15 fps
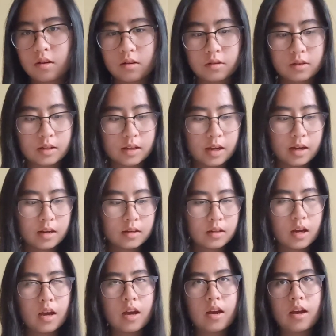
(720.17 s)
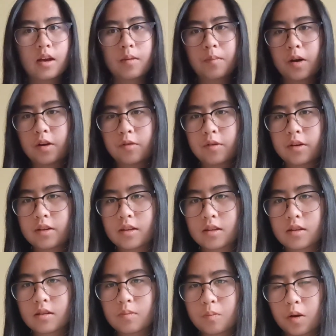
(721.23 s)
to understand and by the way
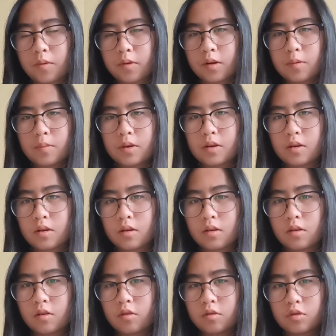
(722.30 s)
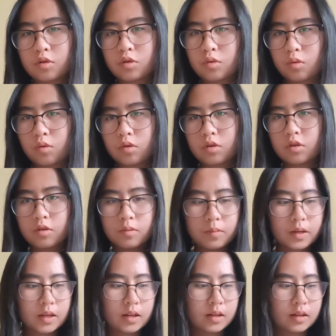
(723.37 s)
this is probably going to be a little shorter
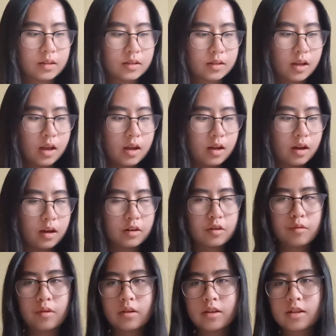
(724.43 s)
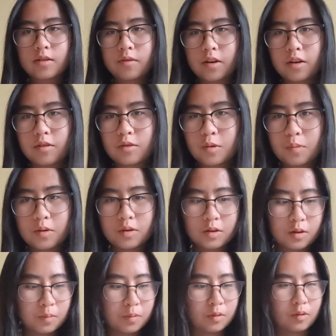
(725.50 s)
because I don't want this video to be
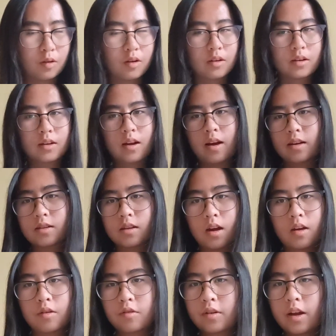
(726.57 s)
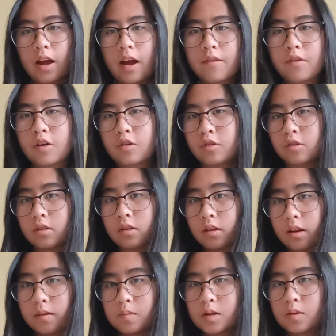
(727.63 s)
super long as I already have other
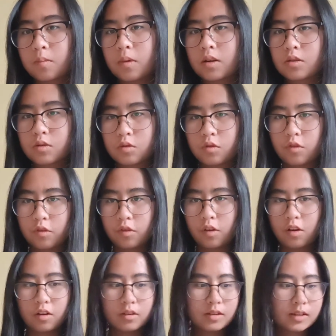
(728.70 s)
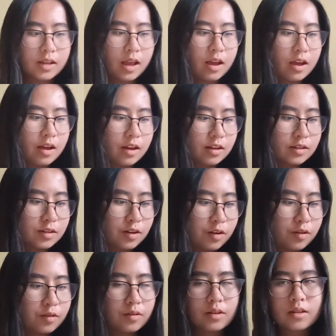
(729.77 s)
clips from my school vlogs.
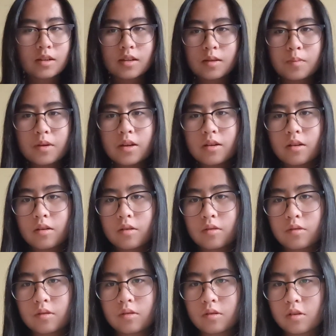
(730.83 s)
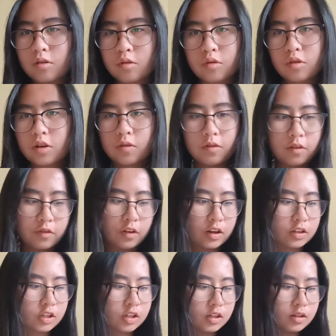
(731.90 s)
So it's just me a little quick
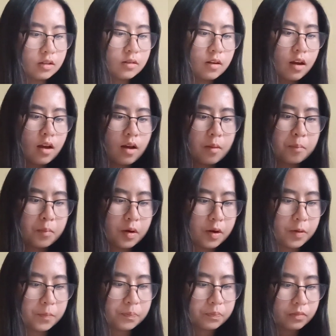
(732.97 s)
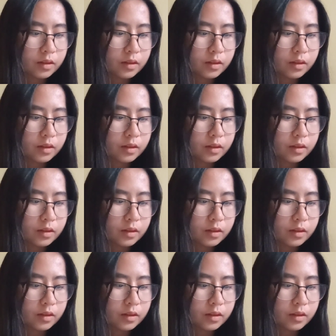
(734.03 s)
reflection but